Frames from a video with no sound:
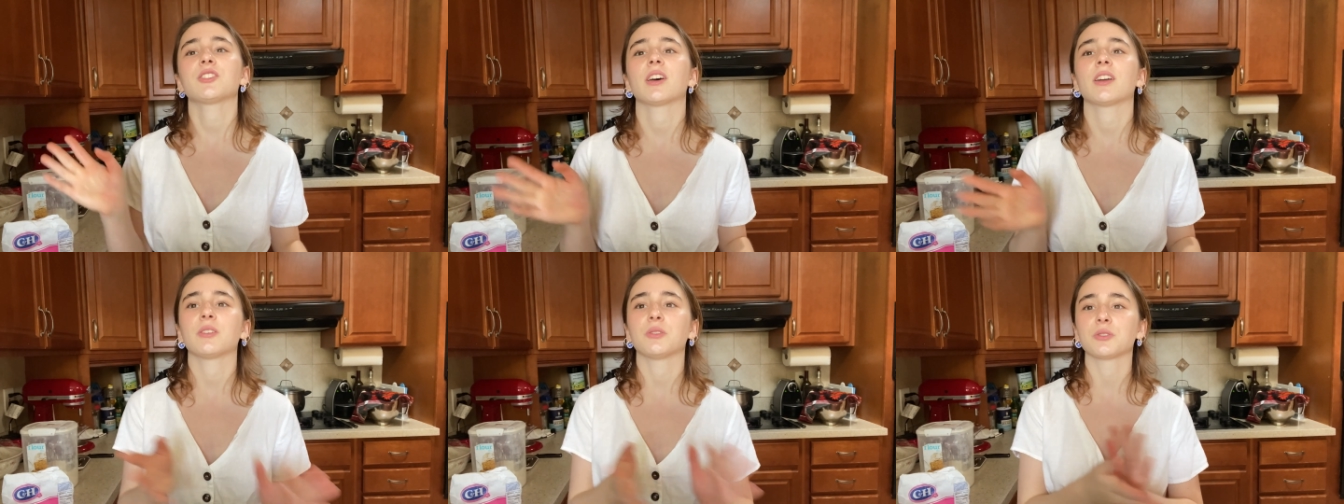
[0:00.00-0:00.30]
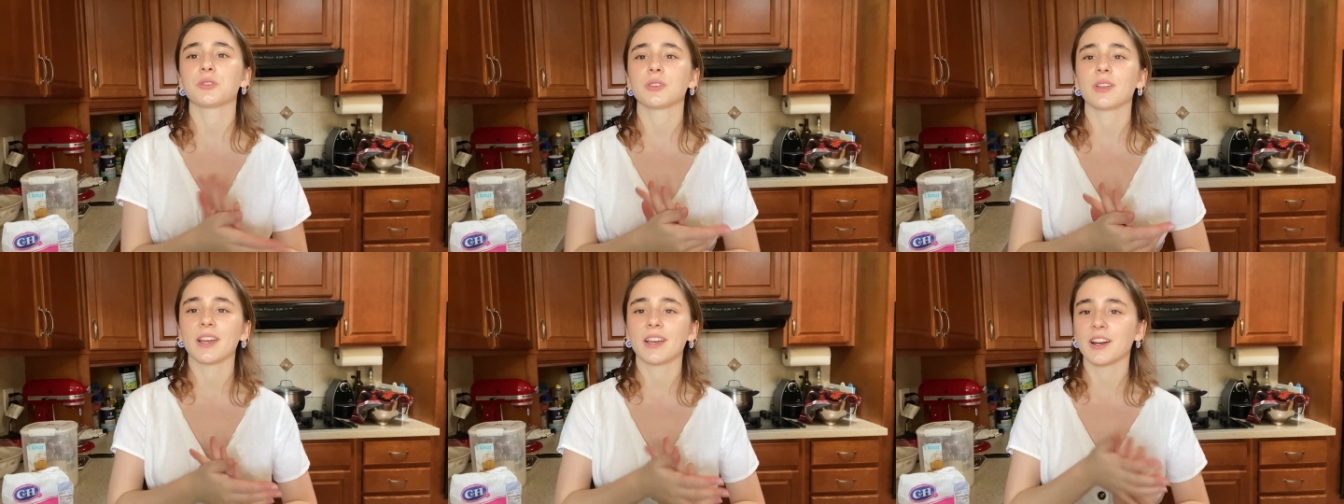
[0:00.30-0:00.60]
had
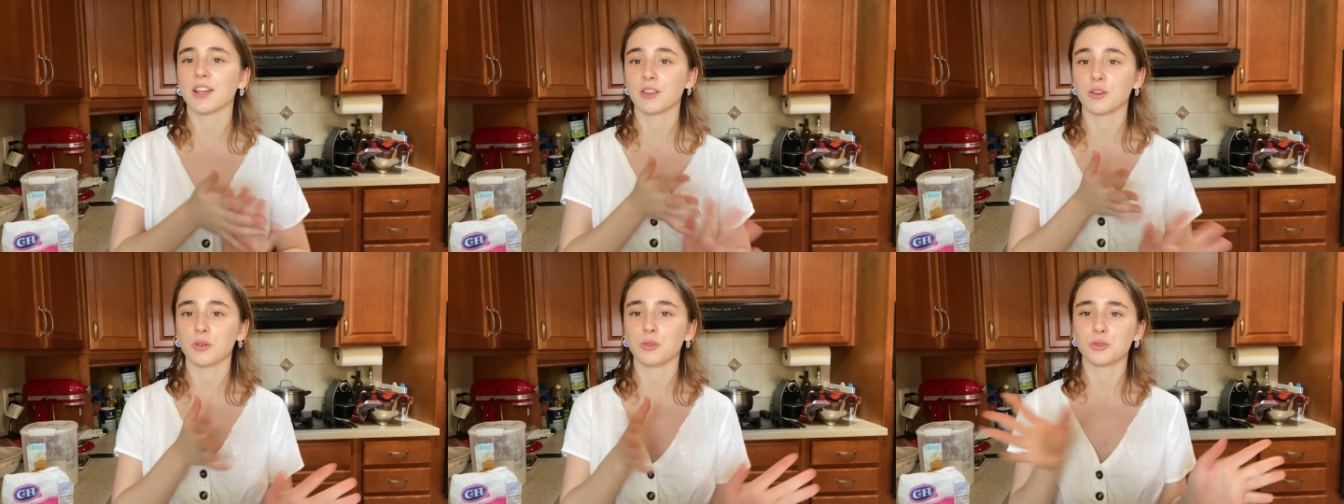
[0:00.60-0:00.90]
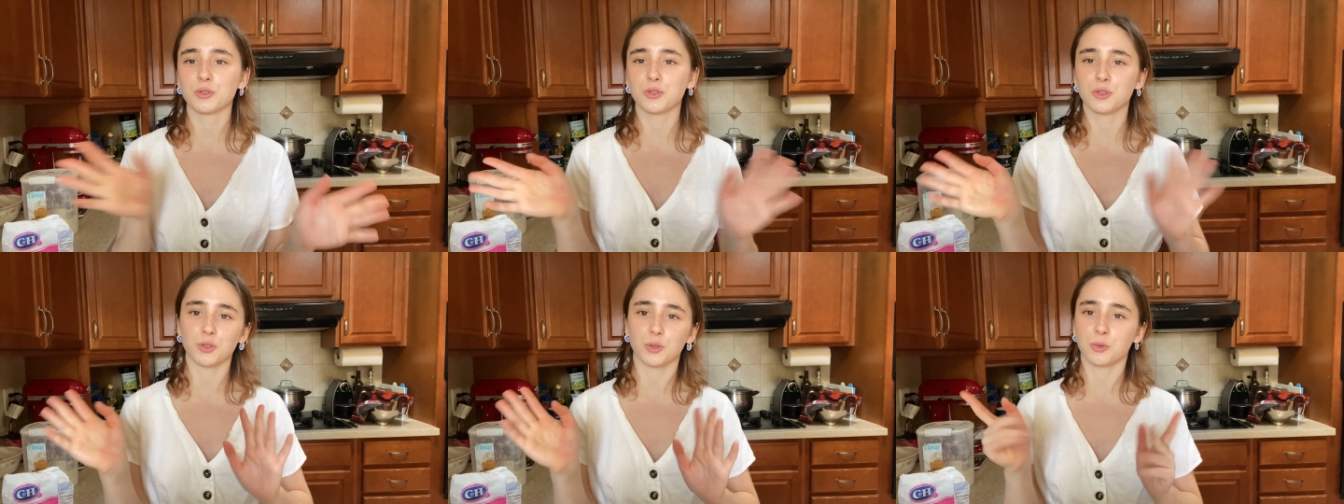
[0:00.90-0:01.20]
also like another whole
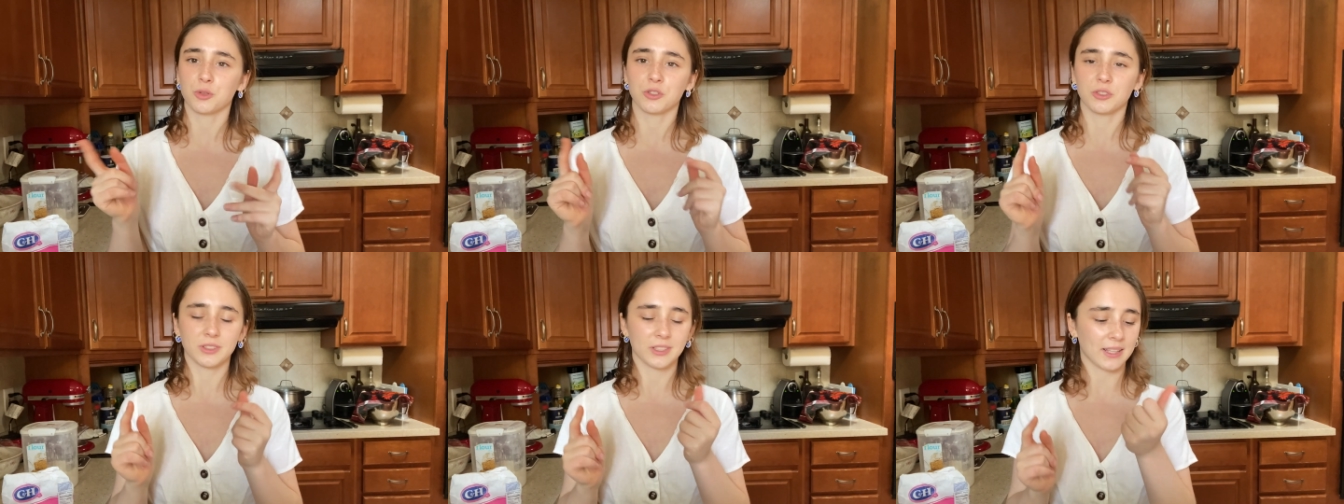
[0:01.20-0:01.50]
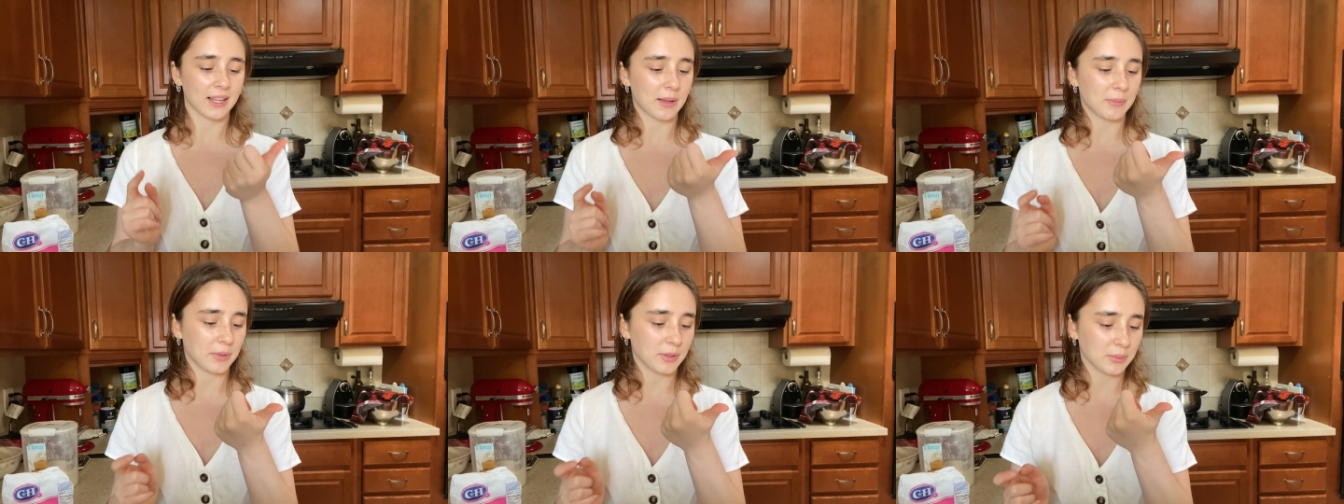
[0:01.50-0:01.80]
social
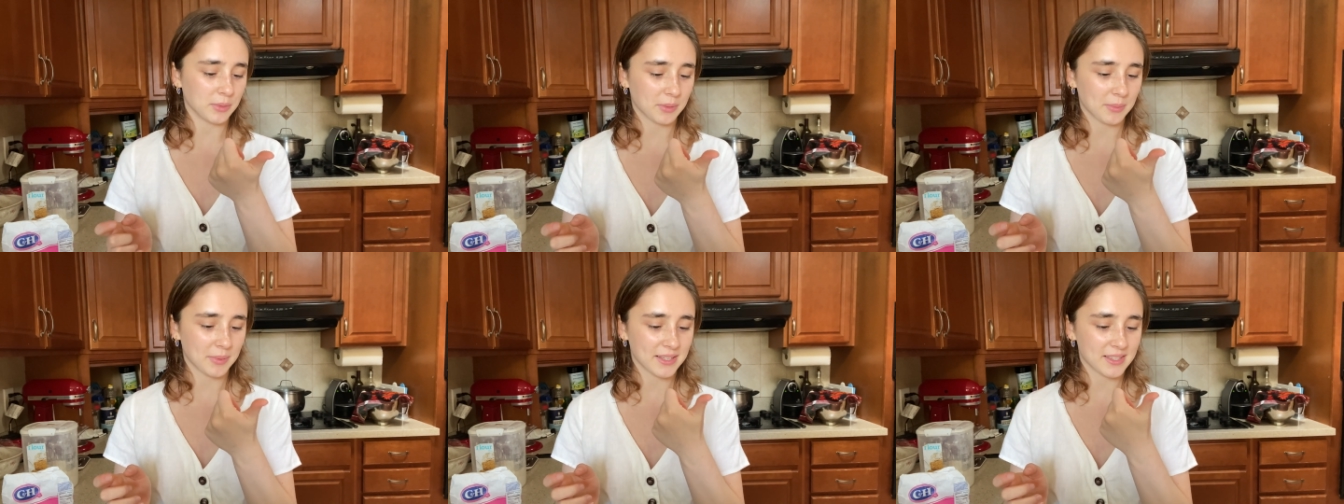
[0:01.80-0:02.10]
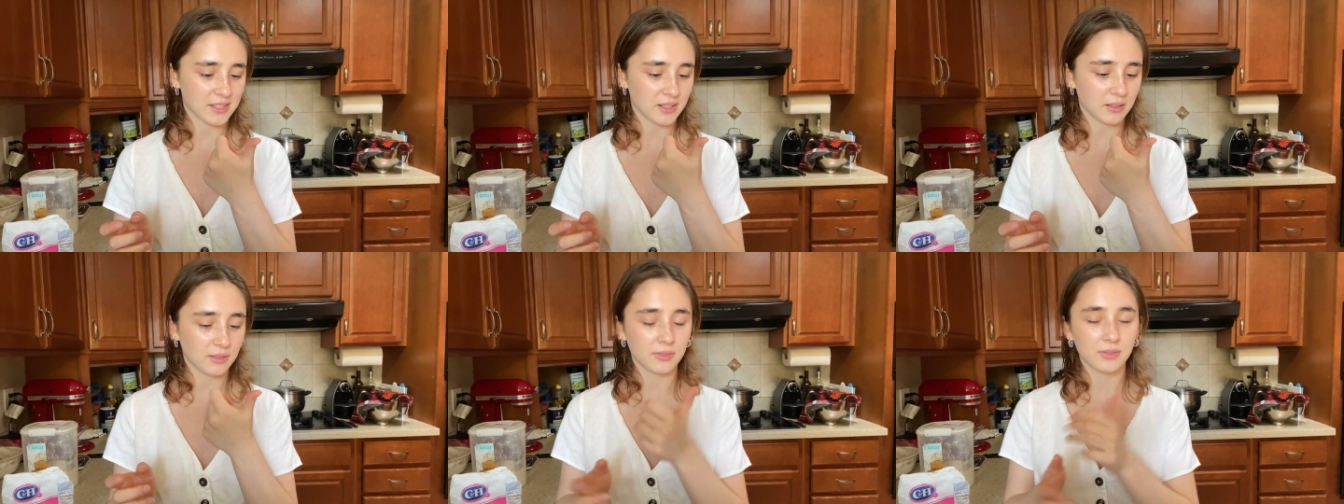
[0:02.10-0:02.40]
dilemma with
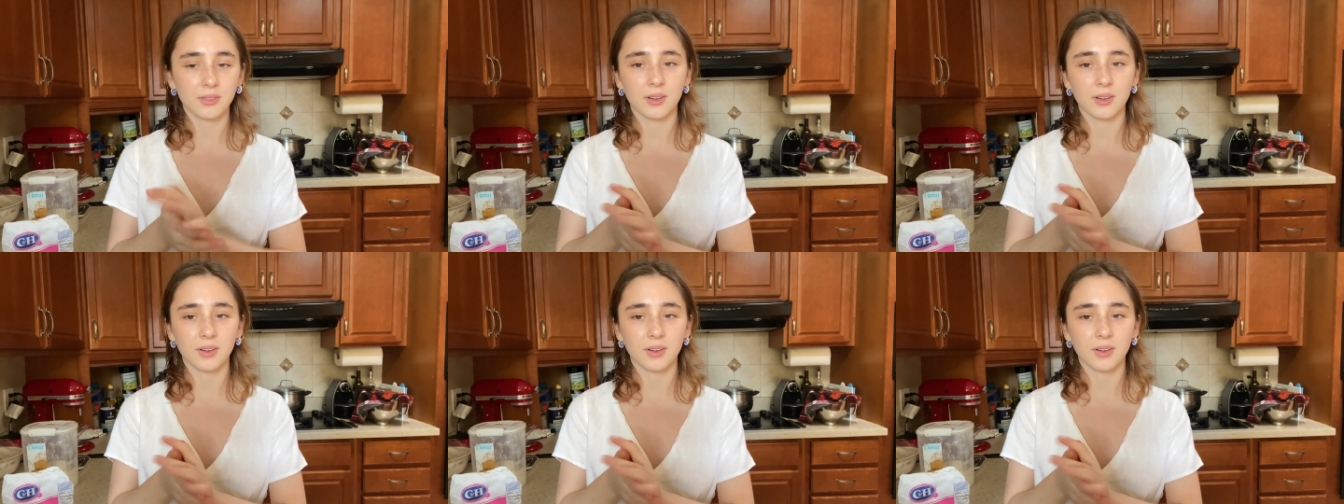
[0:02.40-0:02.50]
myself.